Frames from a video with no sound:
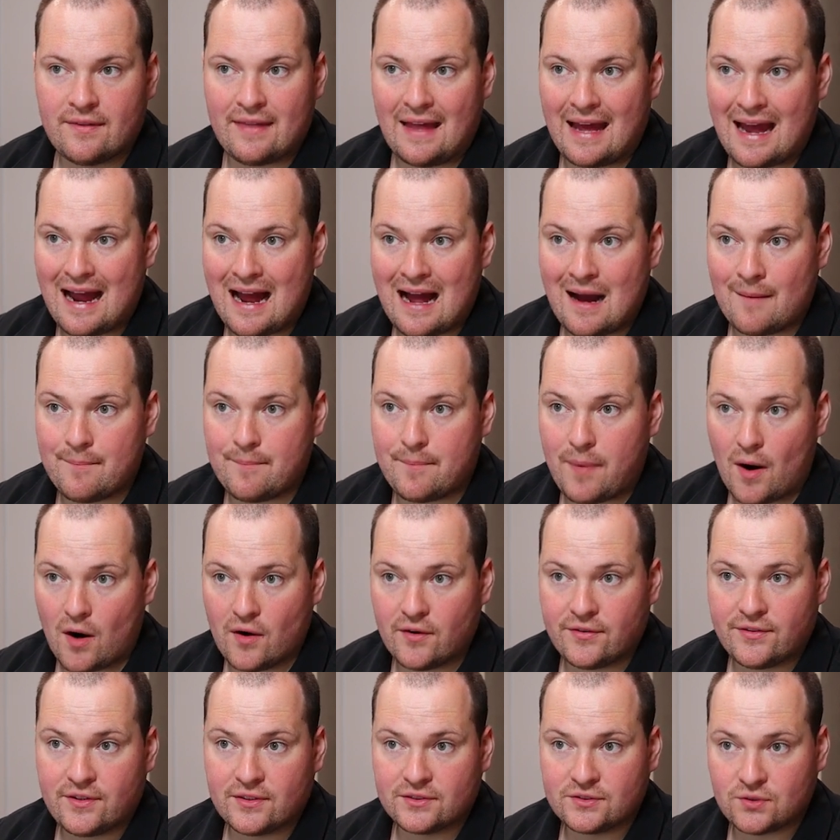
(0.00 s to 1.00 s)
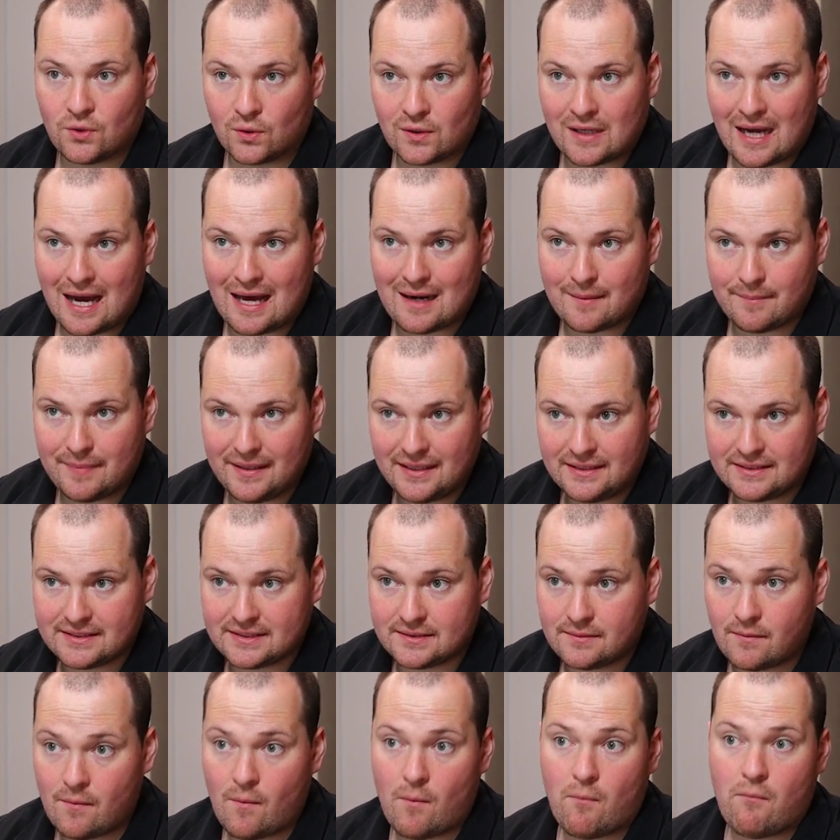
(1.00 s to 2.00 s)
They are both Torquata
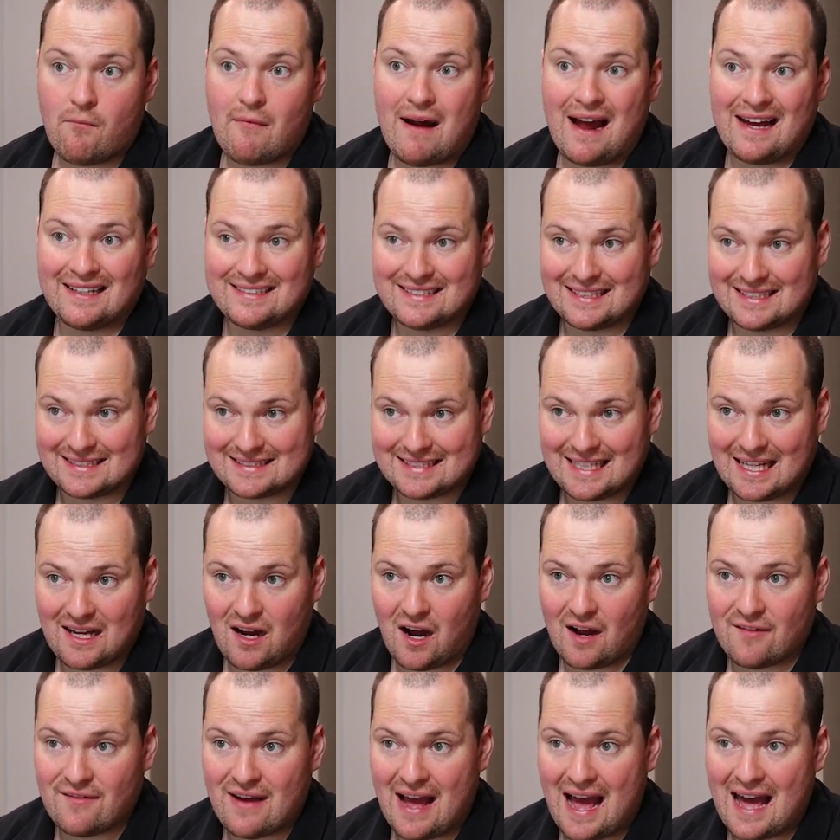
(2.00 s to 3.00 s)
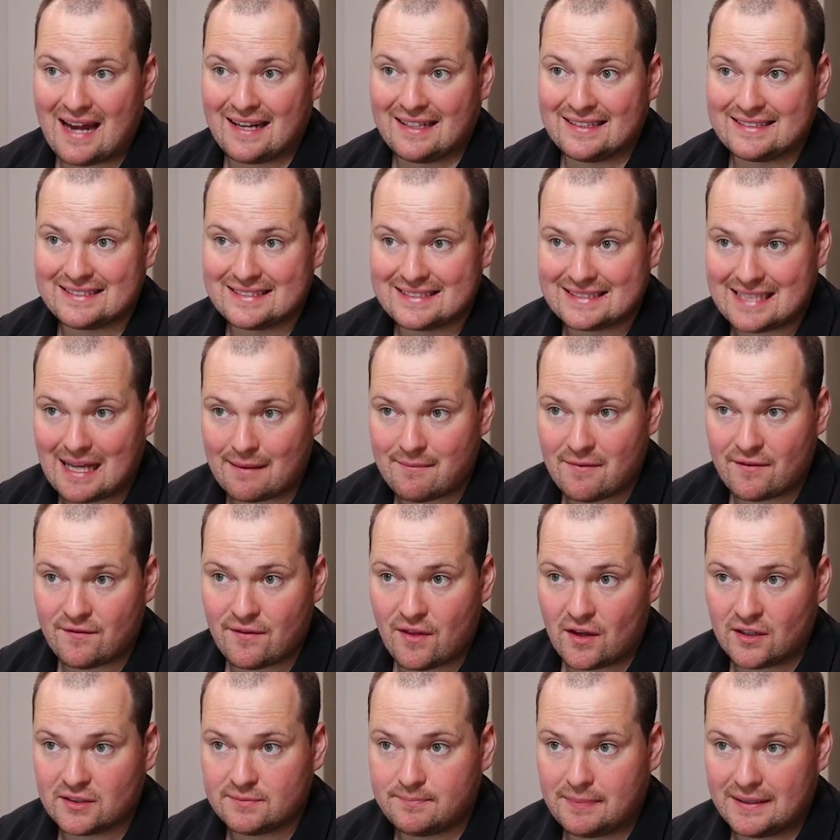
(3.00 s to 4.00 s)
bits. As you can see, I've added some
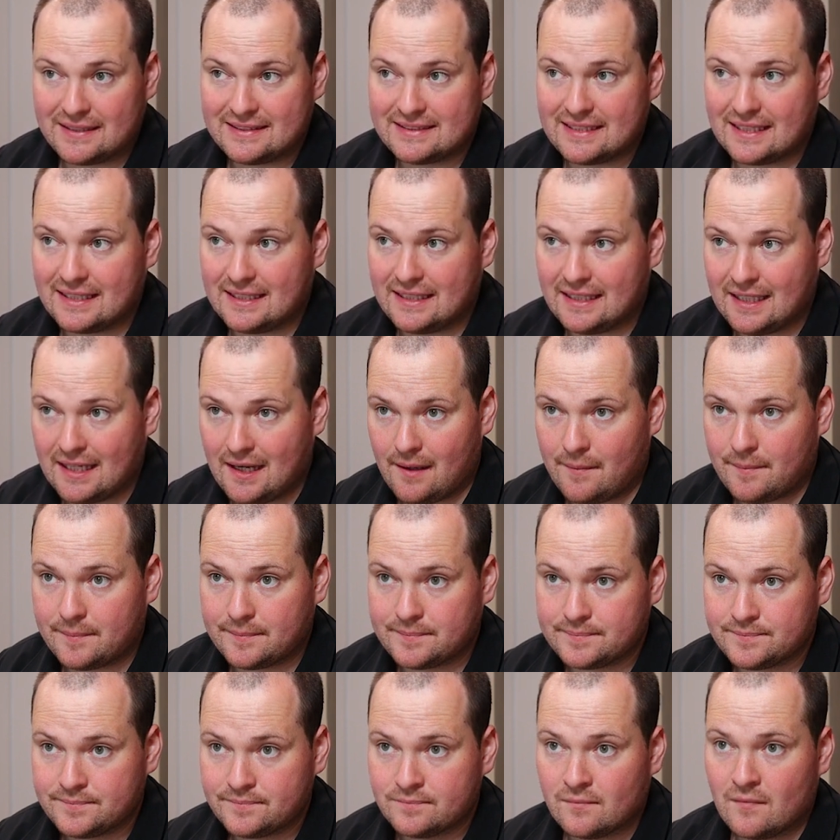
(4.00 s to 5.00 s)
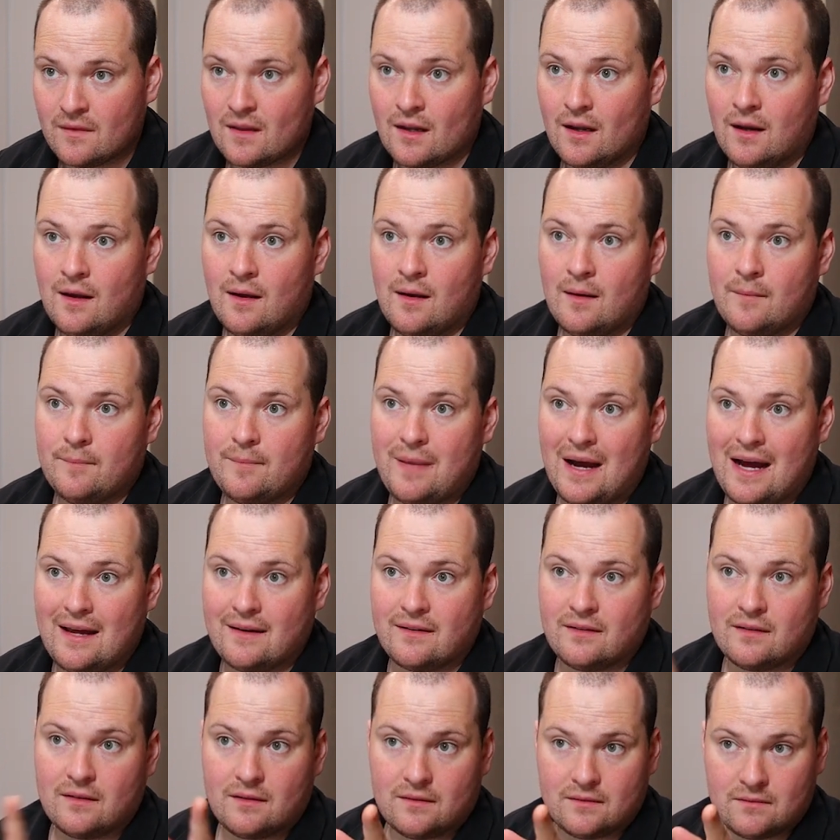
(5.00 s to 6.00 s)
of those bits in here,
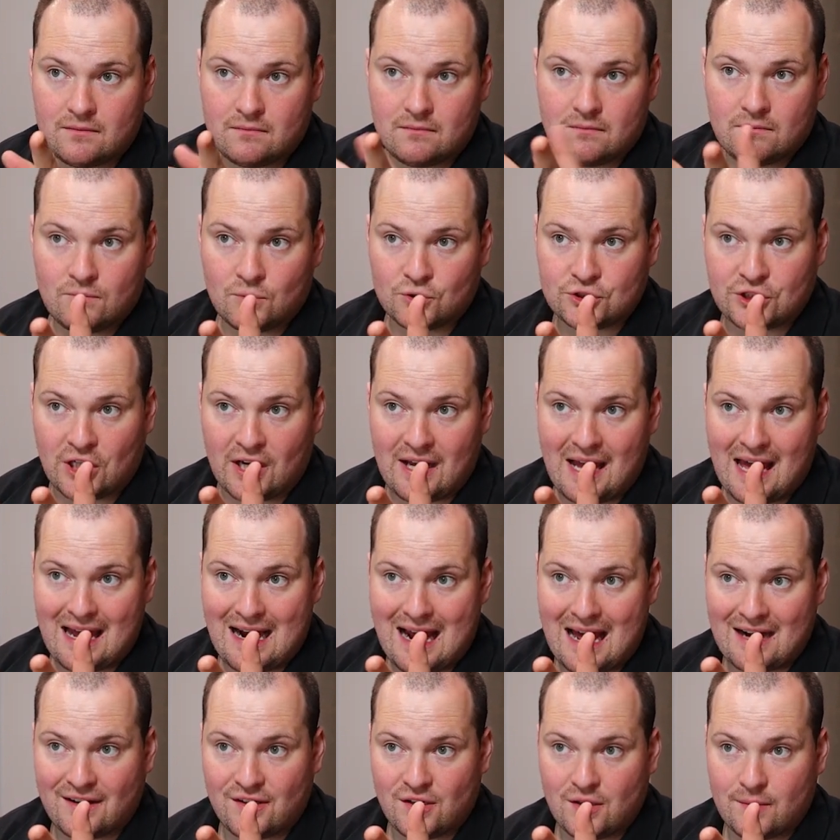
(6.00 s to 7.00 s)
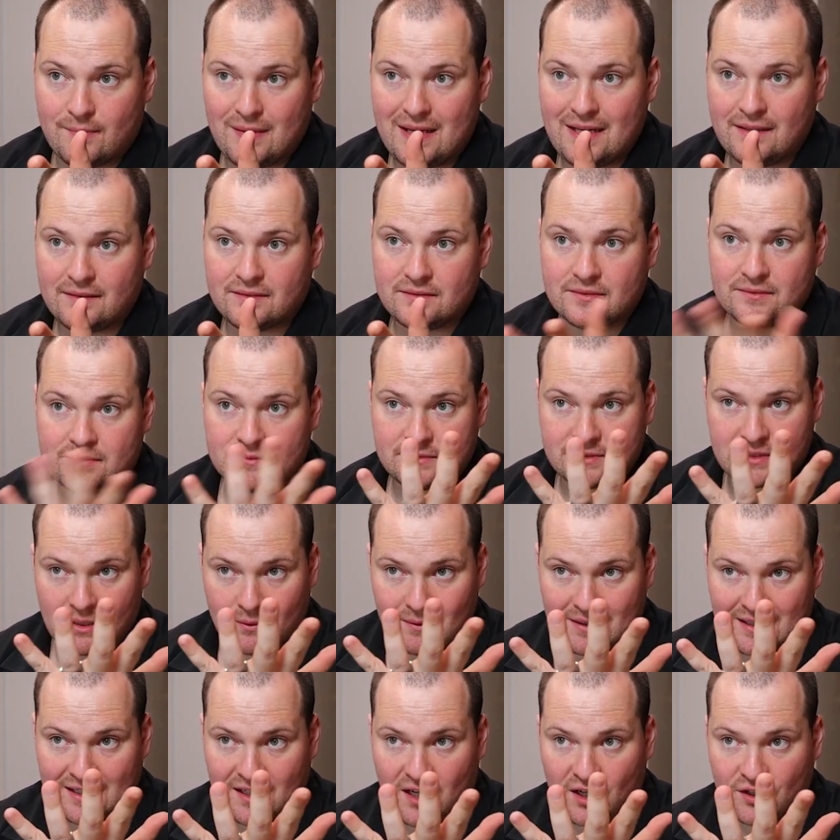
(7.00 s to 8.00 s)
but we'll show you how to add a new bit.
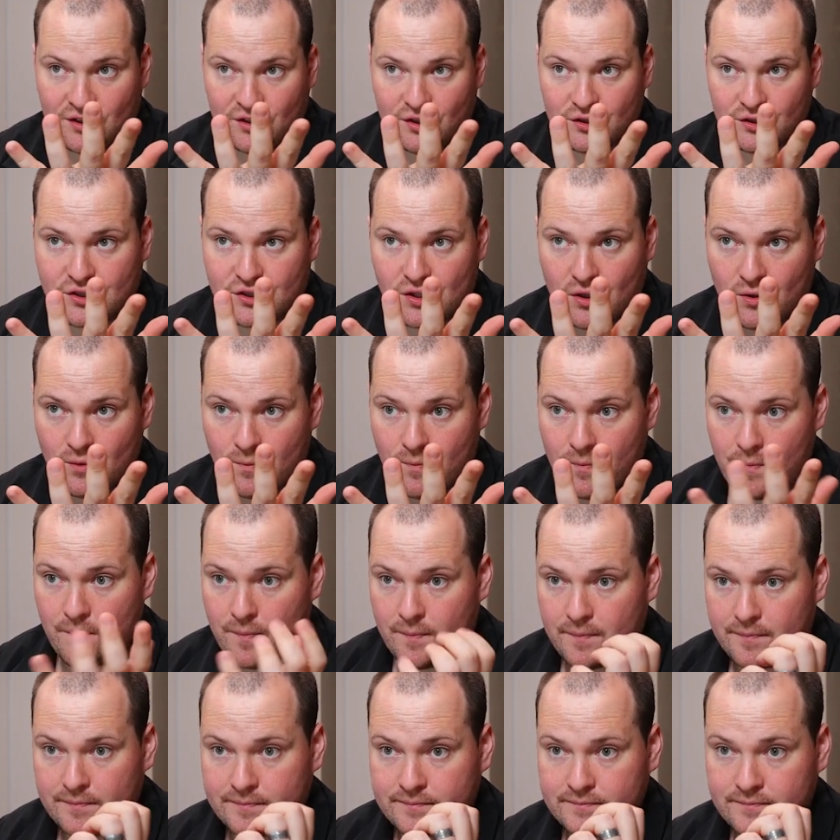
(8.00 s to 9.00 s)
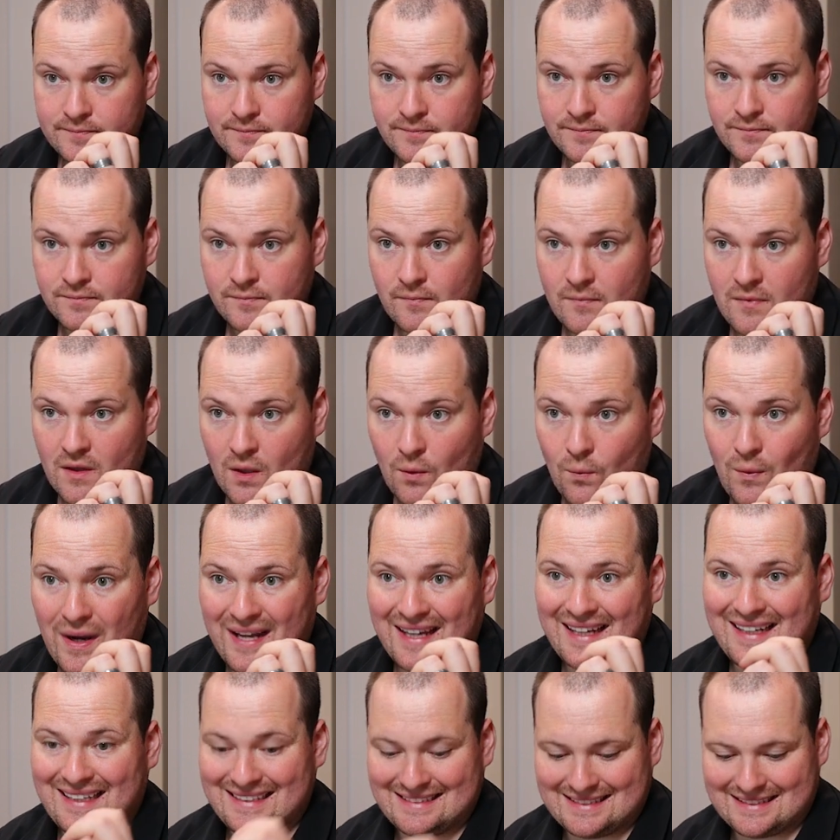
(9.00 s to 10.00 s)
So we're going to tool.
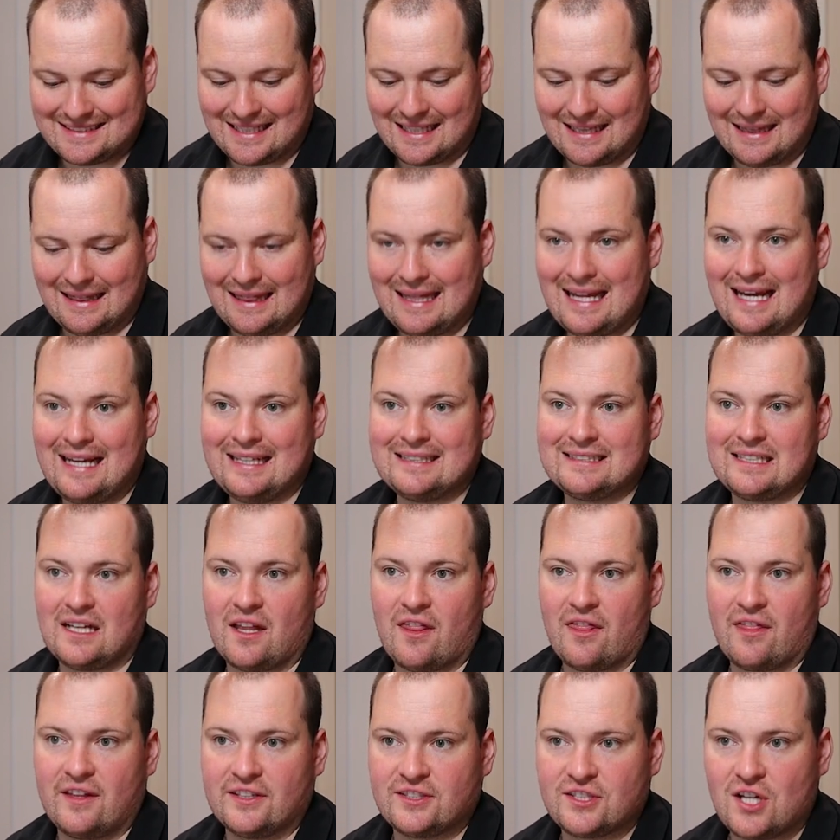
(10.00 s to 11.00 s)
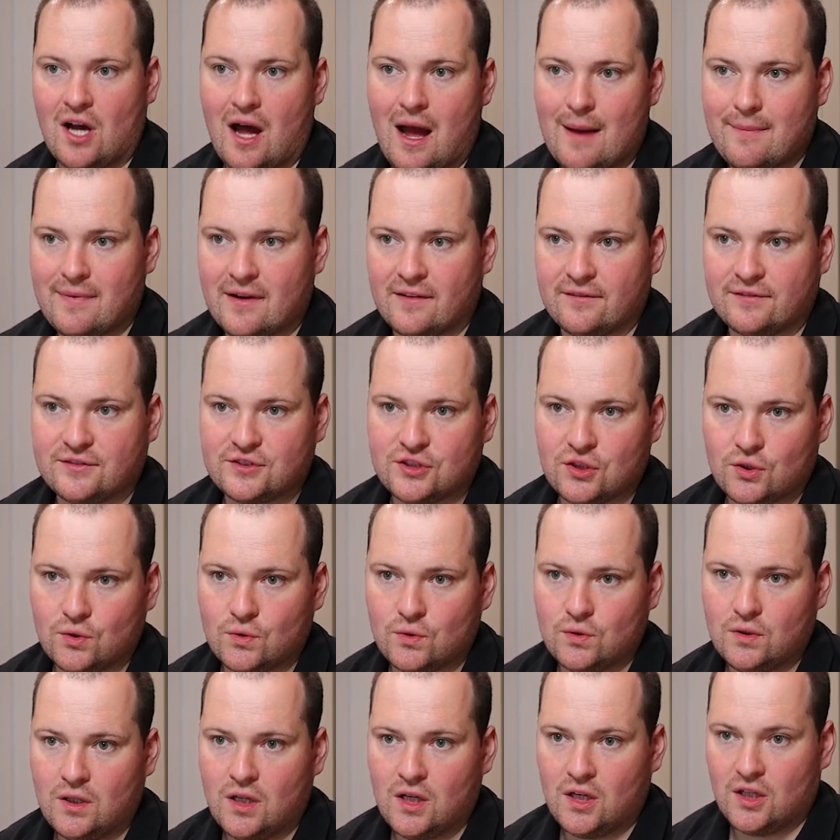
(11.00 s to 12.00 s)
We're going to select the type of
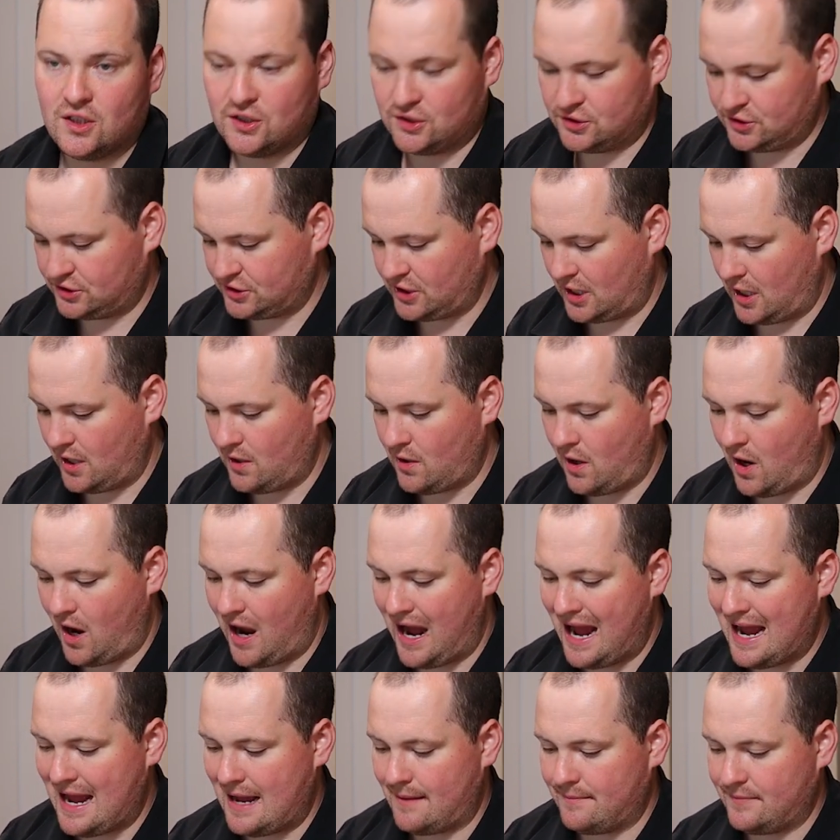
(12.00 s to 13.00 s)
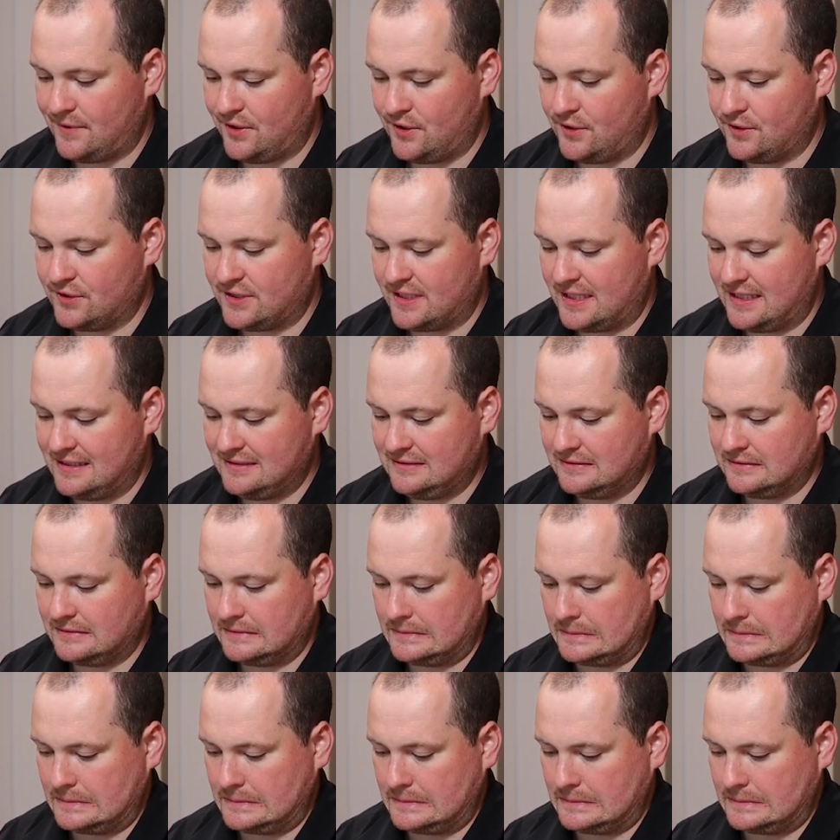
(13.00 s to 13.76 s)
tool. So I am using,